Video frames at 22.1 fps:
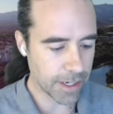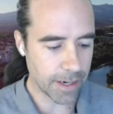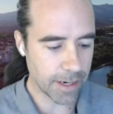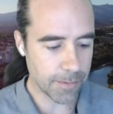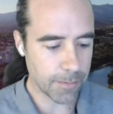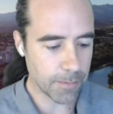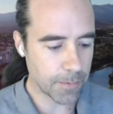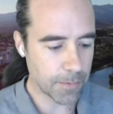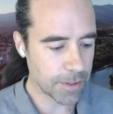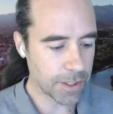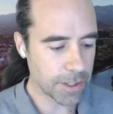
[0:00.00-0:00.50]

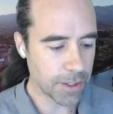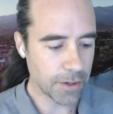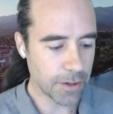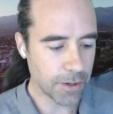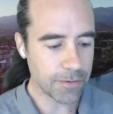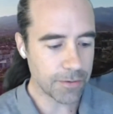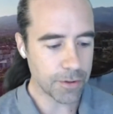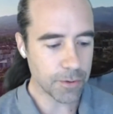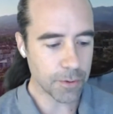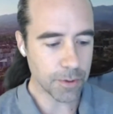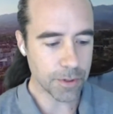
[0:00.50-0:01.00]

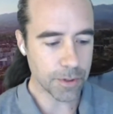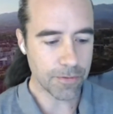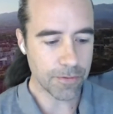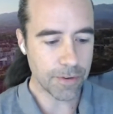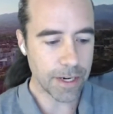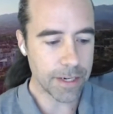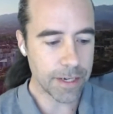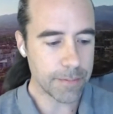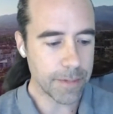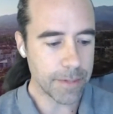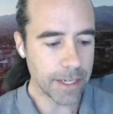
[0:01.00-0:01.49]
If you were to
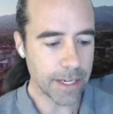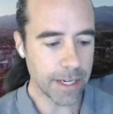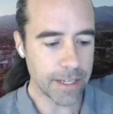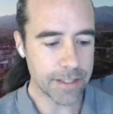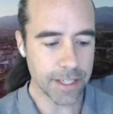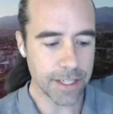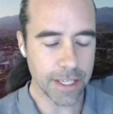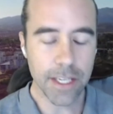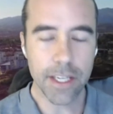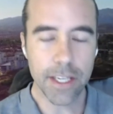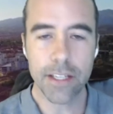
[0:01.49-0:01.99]
find me as
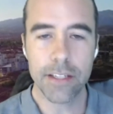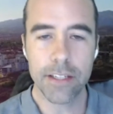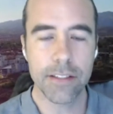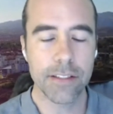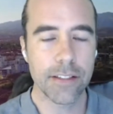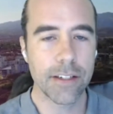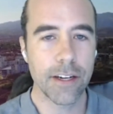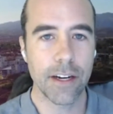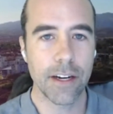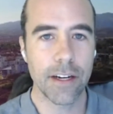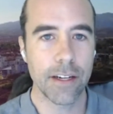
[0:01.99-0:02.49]
a
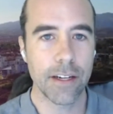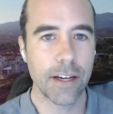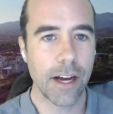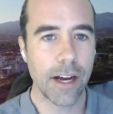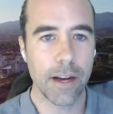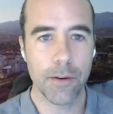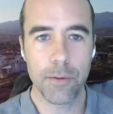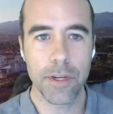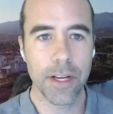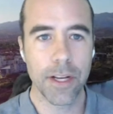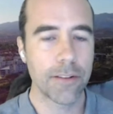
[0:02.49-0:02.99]
kid,
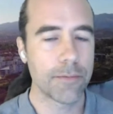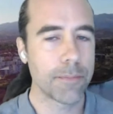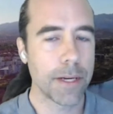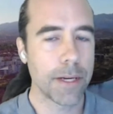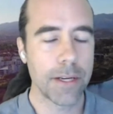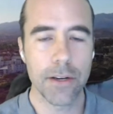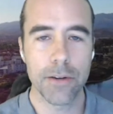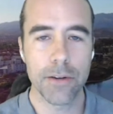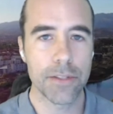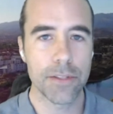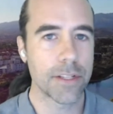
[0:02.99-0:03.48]
I would have my
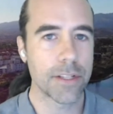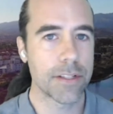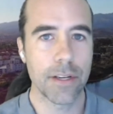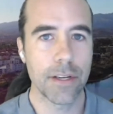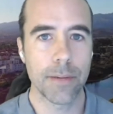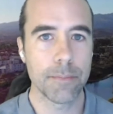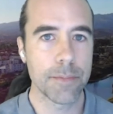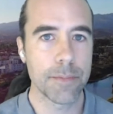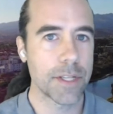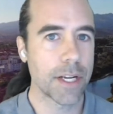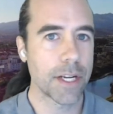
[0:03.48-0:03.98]
nose in
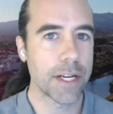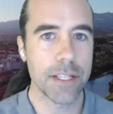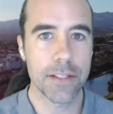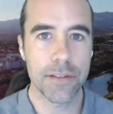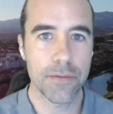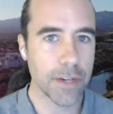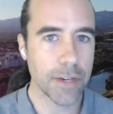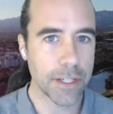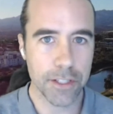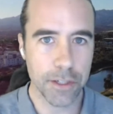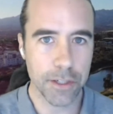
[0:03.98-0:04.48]
some science
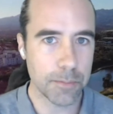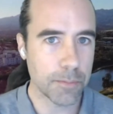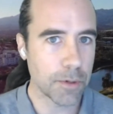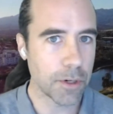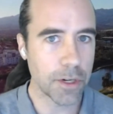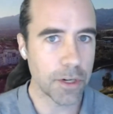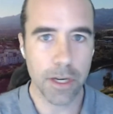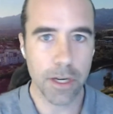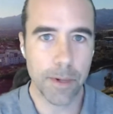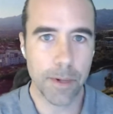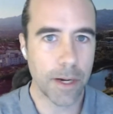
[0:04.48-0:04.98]
fiction
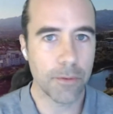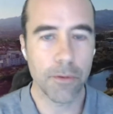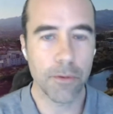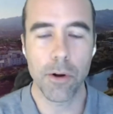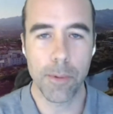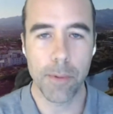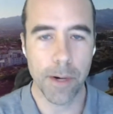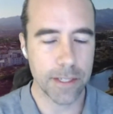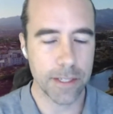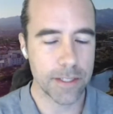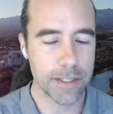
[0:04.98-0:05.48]
book about
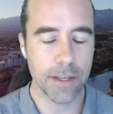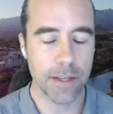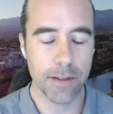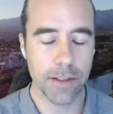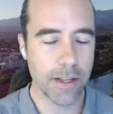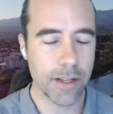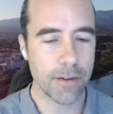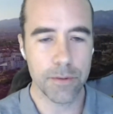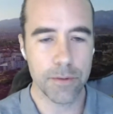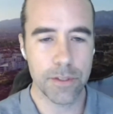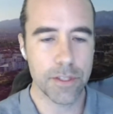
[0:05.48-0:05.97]
robots. I
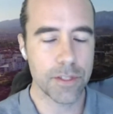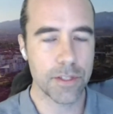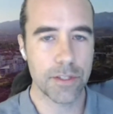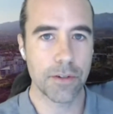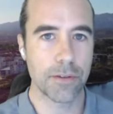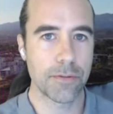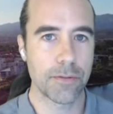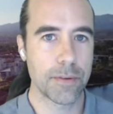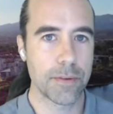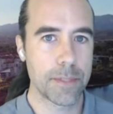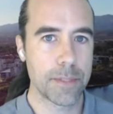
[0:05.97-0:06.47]
was just
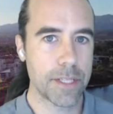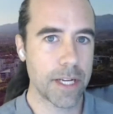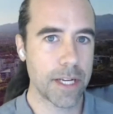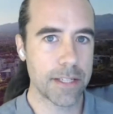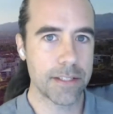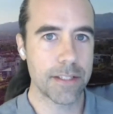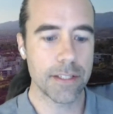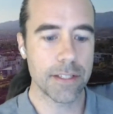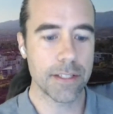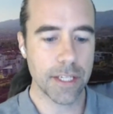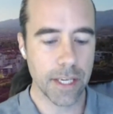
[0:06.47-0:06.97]
sort of
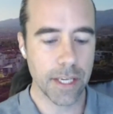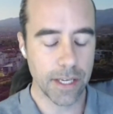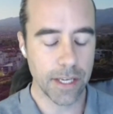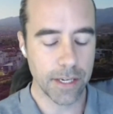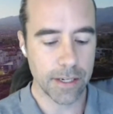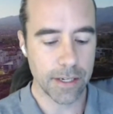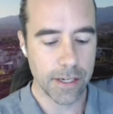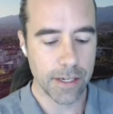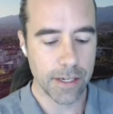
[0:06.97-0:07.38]
obsessed as a kid.